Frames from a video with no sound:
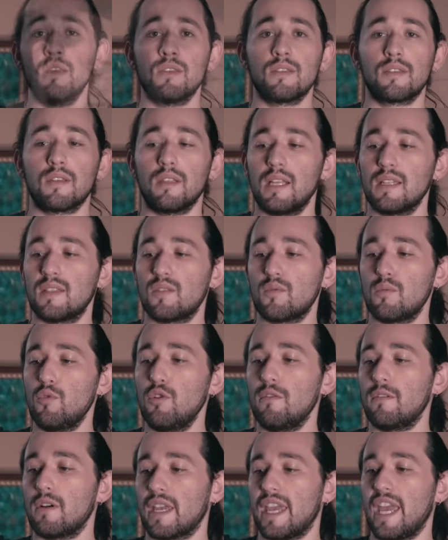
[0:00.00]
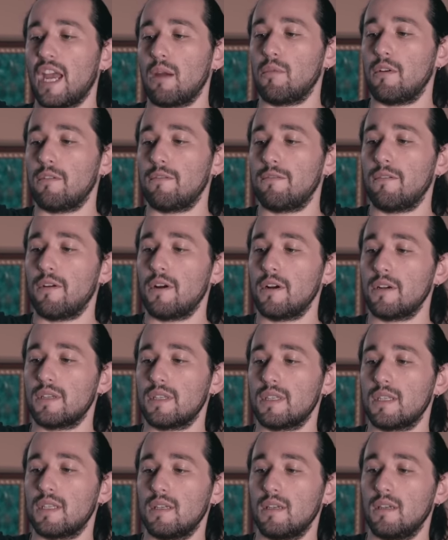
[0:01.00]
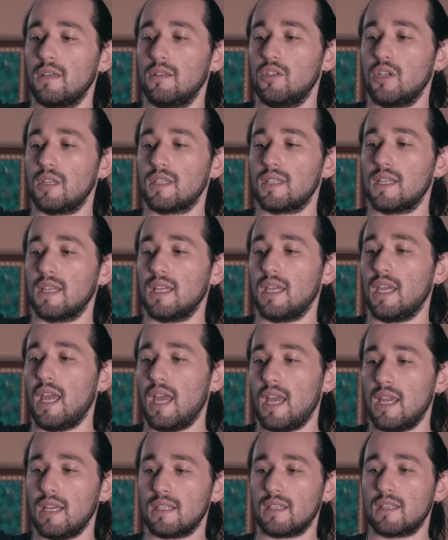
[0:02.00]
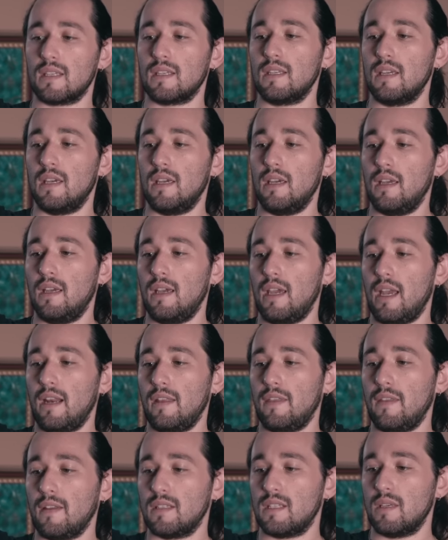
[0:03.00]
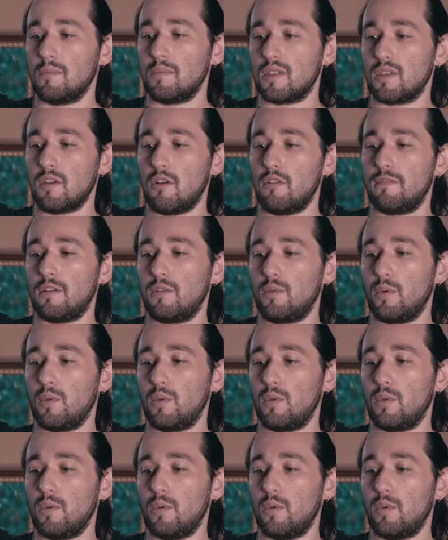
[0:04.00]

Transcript: So let's remove our camera first, just in case anything tips over.